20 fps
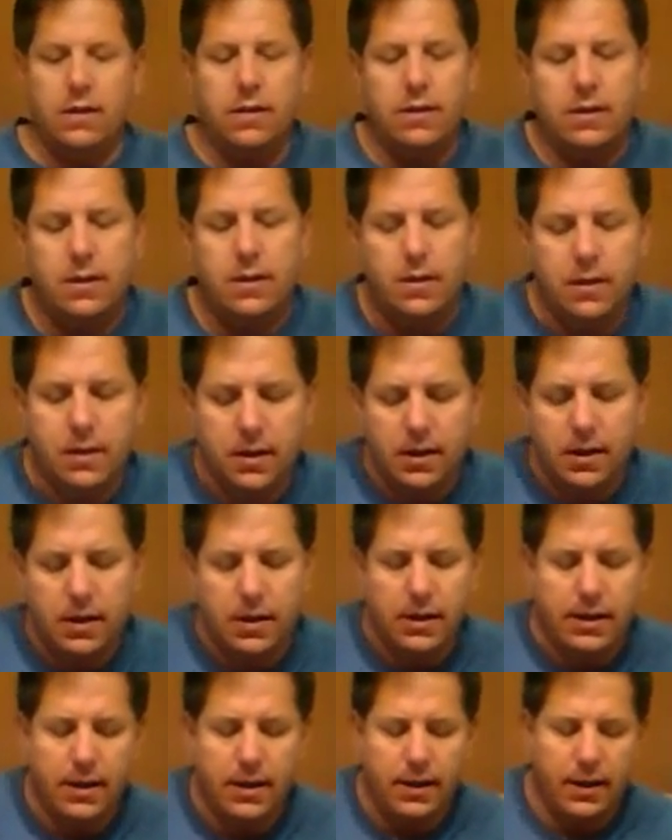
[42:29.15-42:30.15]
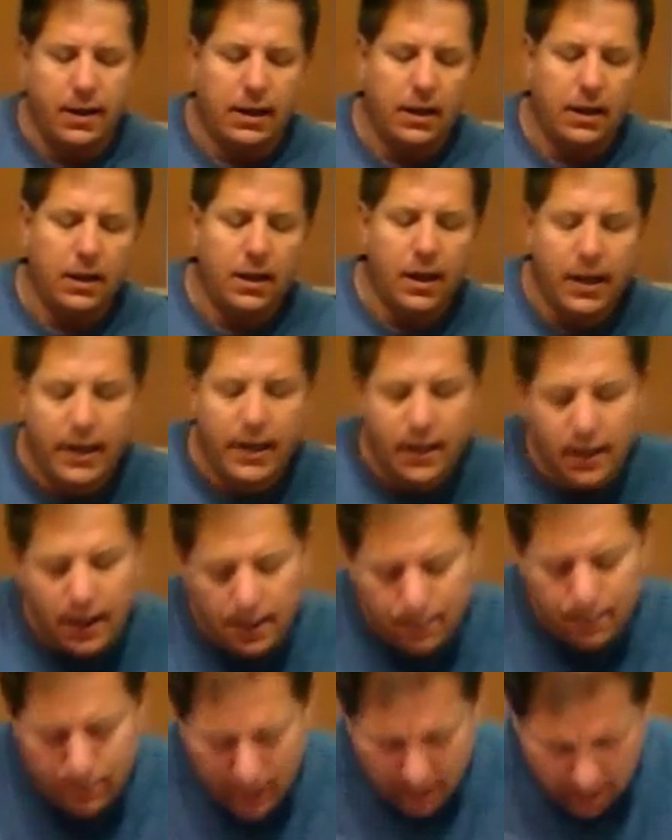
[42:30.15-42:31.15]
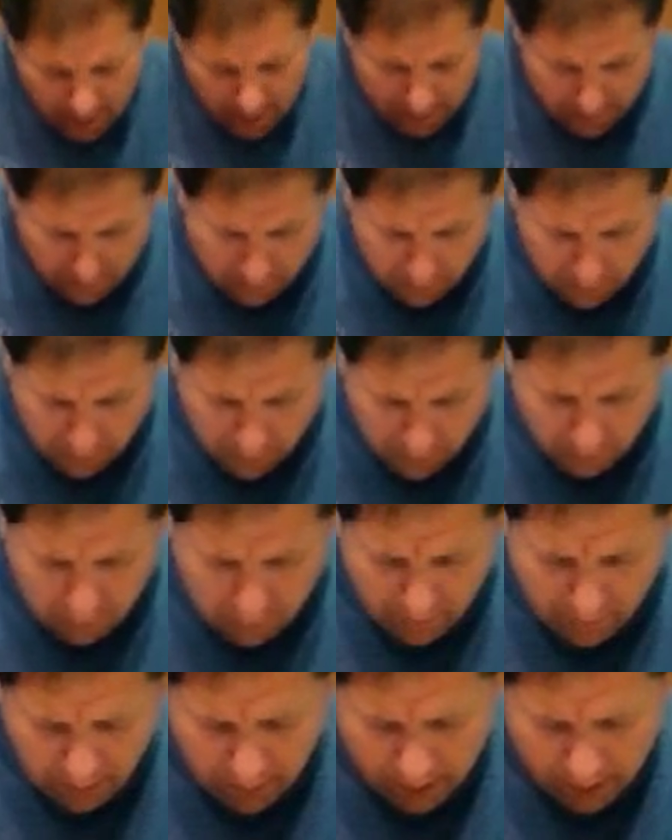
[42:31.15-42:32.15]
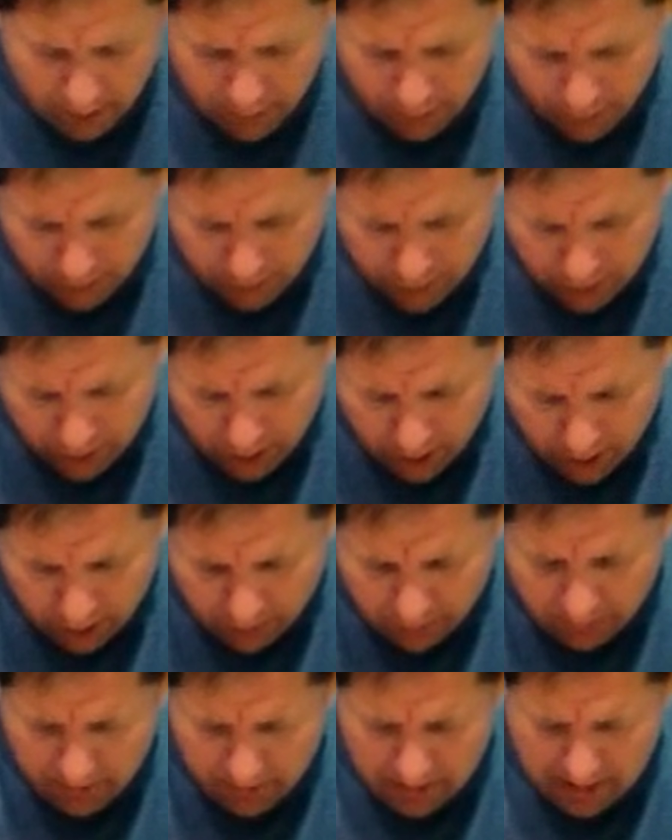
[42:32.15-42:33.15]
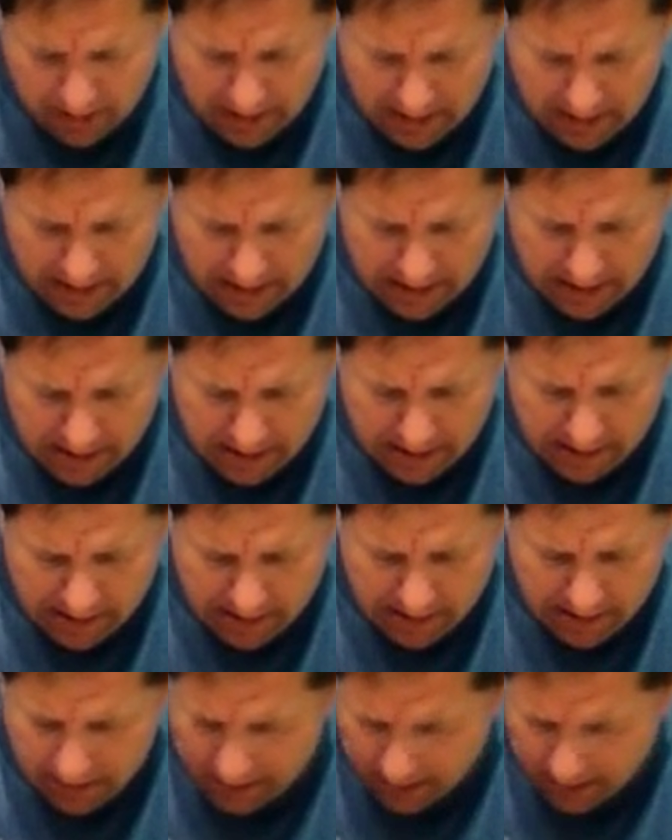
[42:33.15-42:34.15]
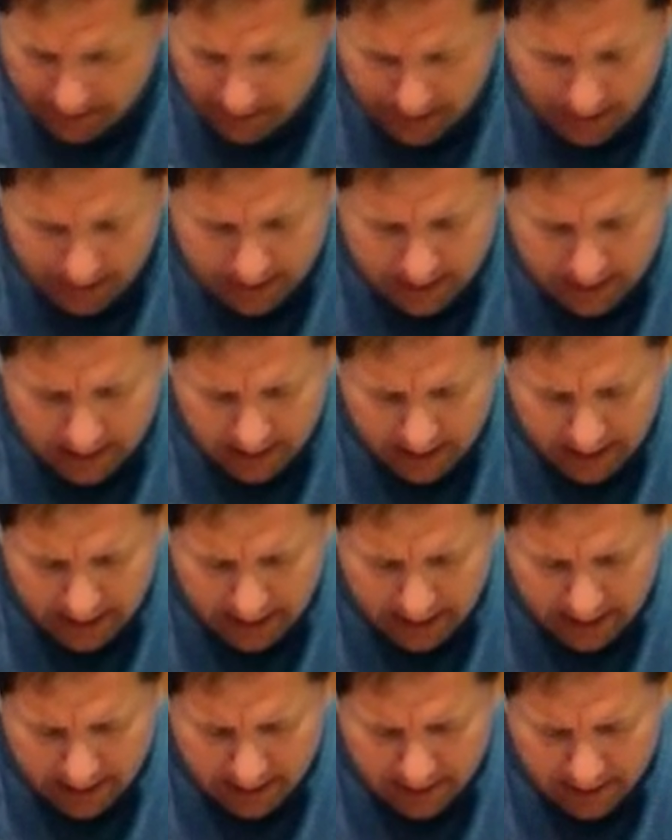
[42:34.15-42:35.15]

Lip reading: I line it up right where it's supposed to go on the inside.